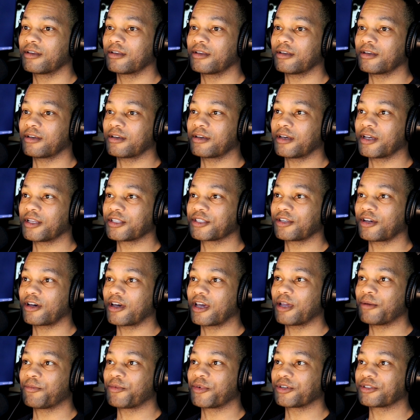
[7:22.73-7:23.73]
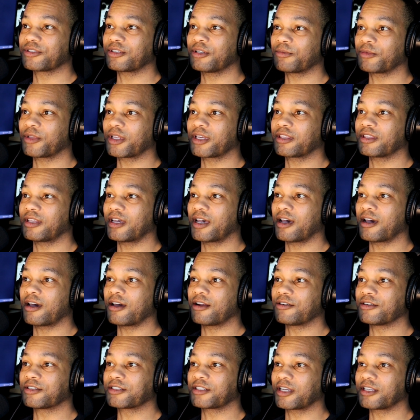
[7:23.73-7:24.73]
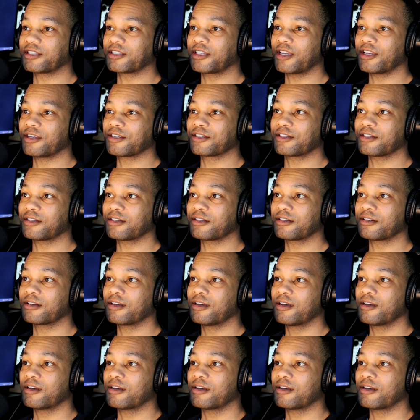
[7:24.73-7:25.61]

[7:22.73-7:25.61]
uh, a type or something like that, or a citation.